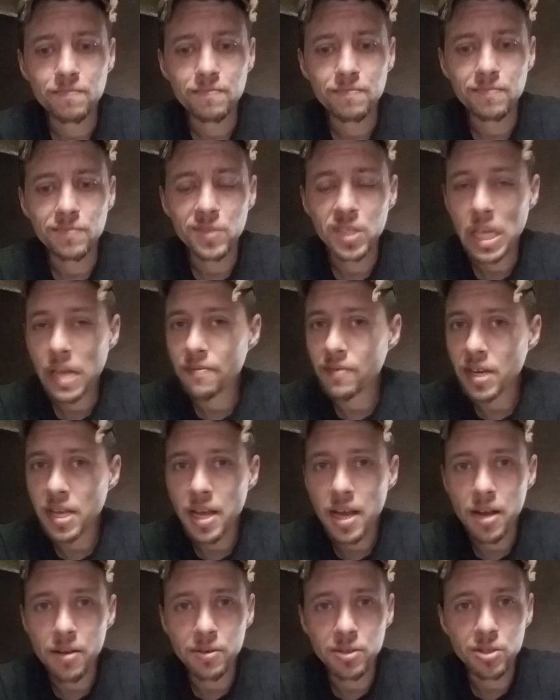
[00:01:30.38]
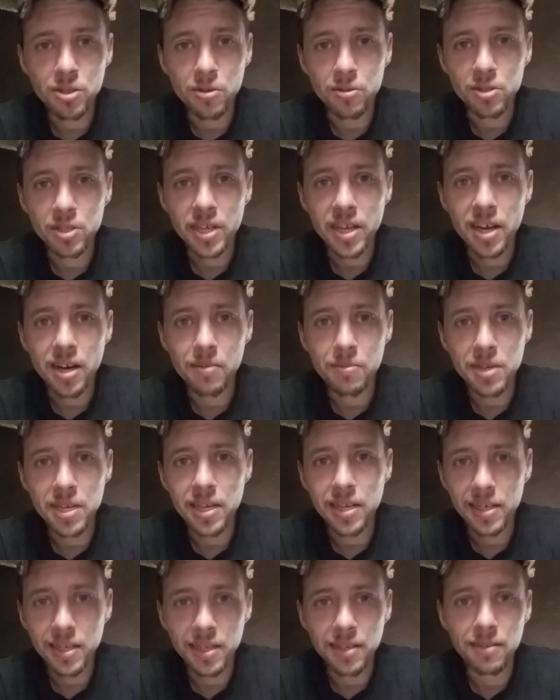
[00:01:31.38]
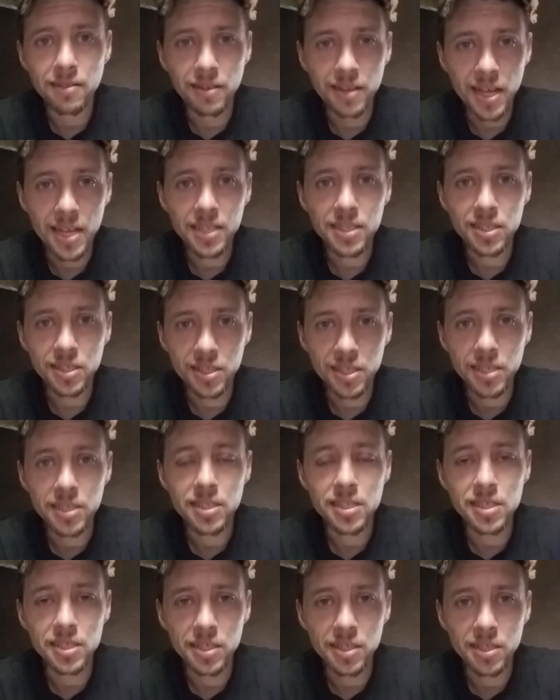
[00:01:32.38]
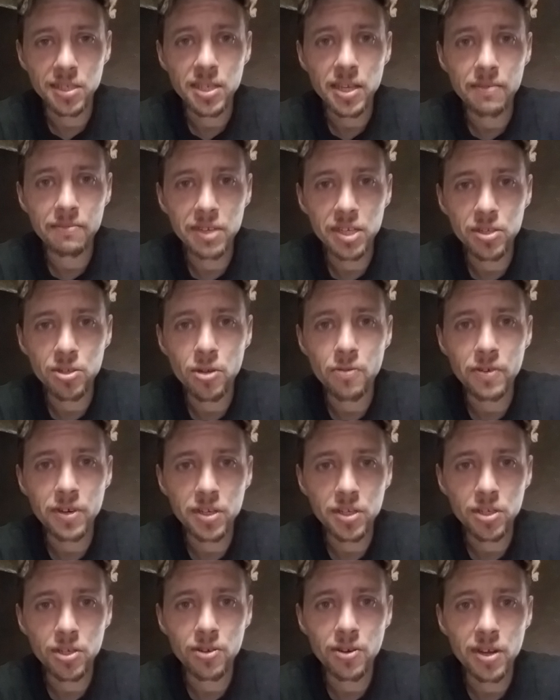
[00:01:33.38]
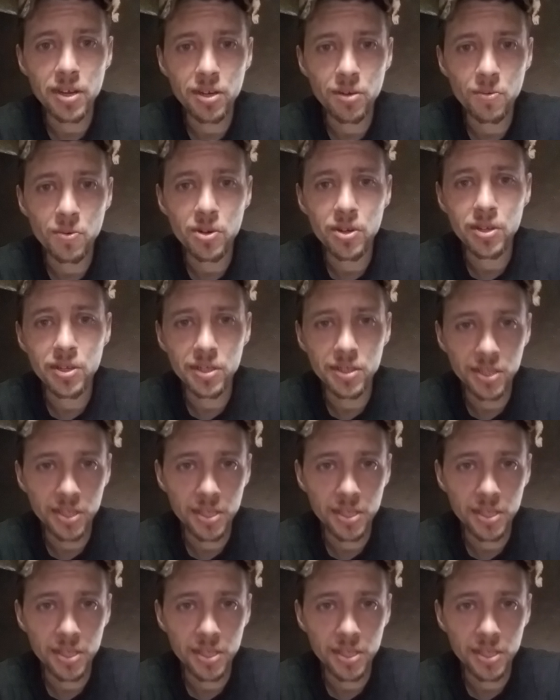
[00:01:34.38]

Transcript: 70 hours don't scare me. I did lots of 60s and 70s over at Integrated Wood,